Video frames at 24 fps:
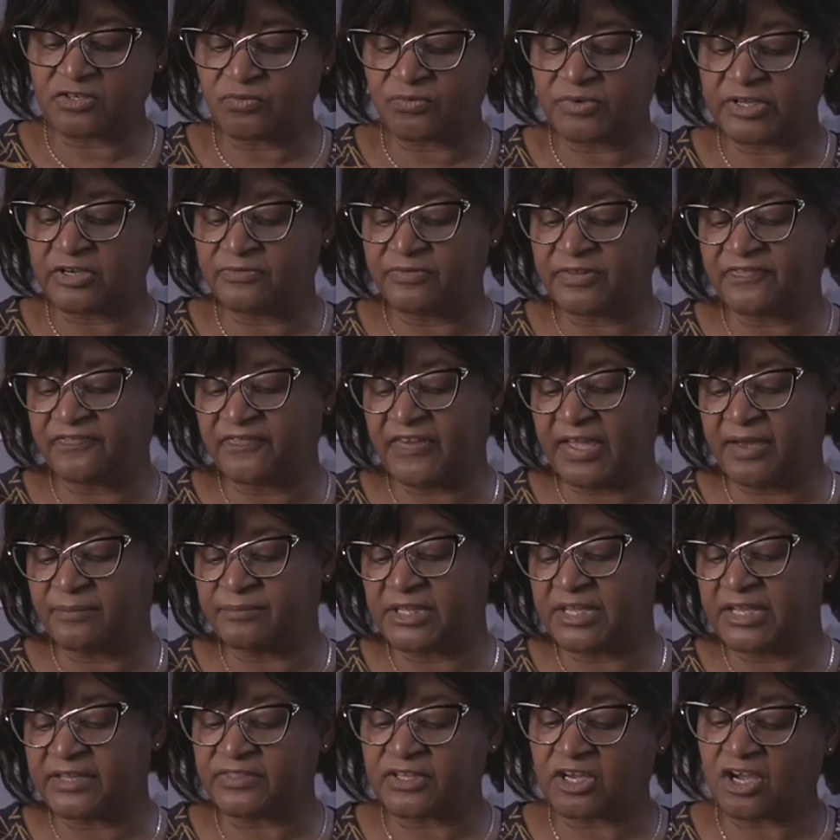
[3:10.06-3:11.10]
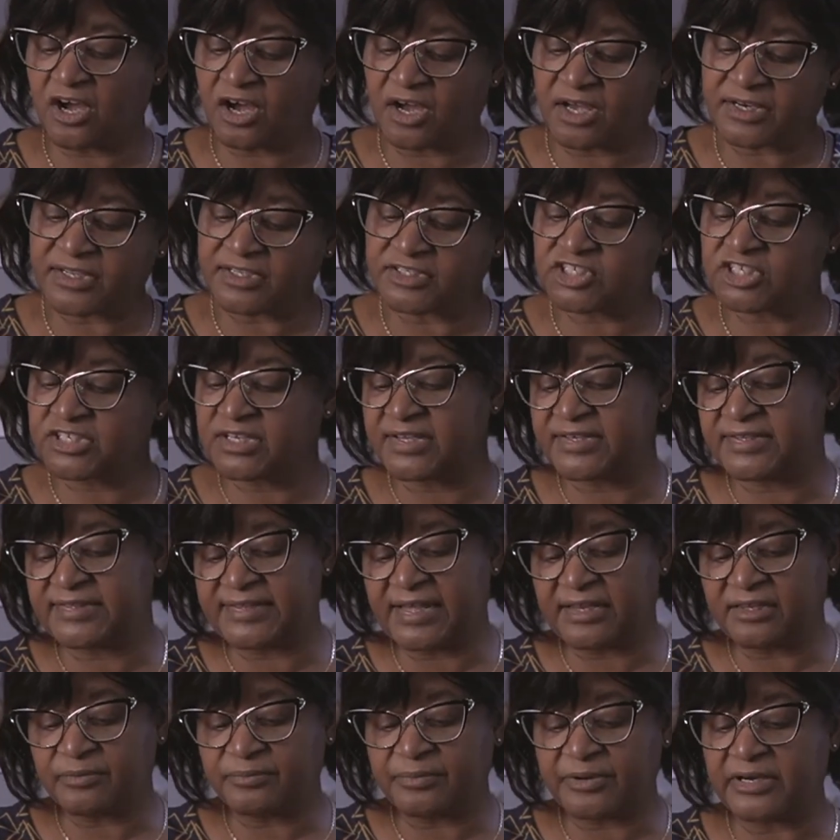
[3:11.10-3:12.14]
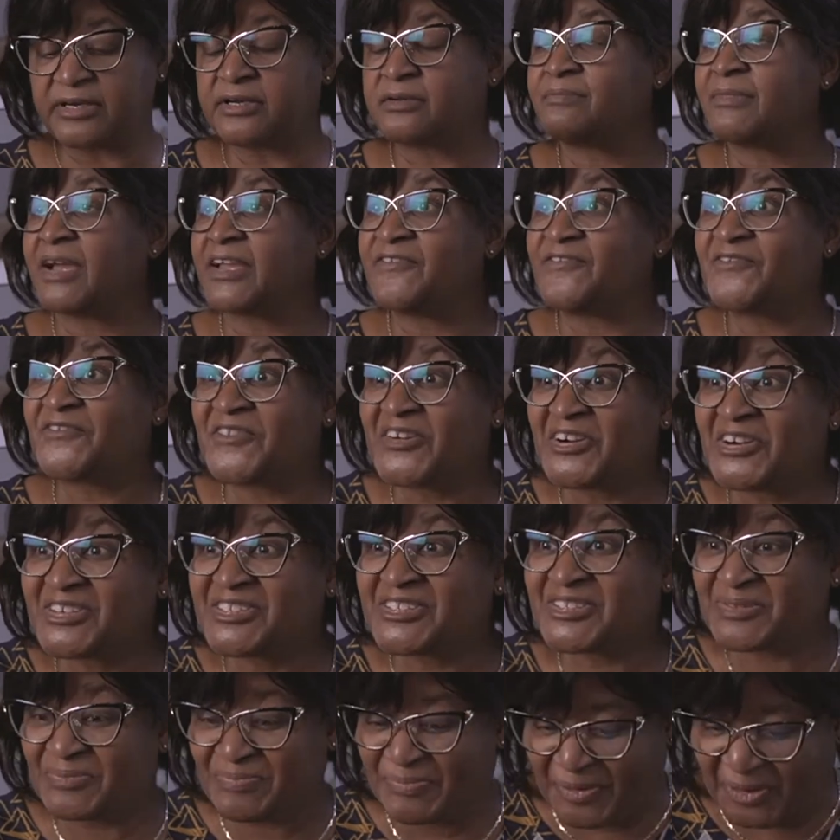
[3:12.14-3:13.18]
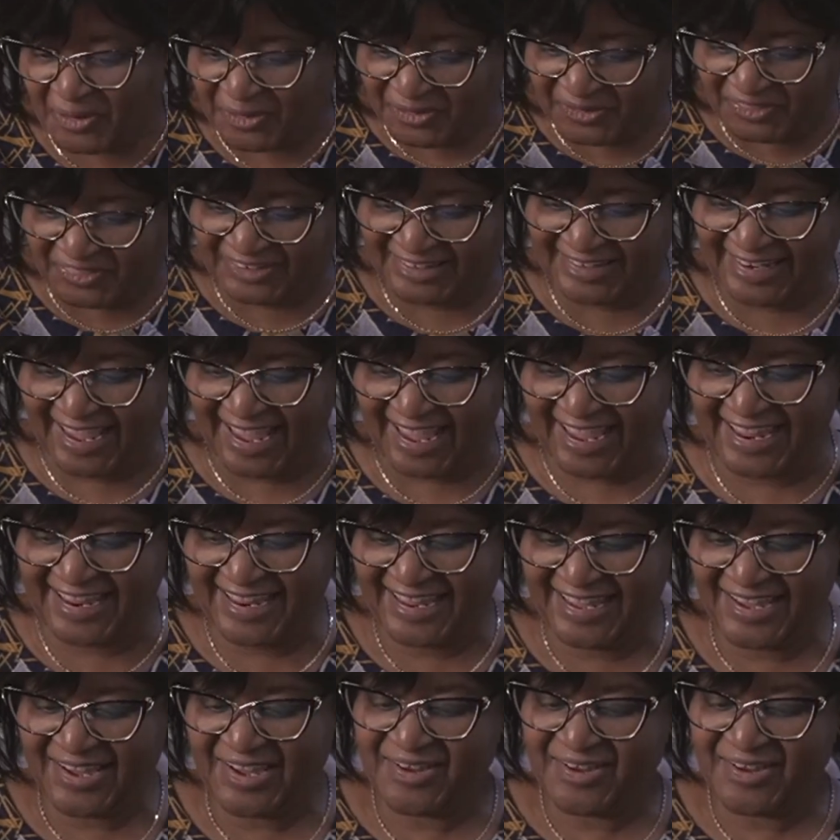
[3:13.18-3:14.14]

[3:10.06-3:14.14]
week with family at the cottage and I celebrated my first birthday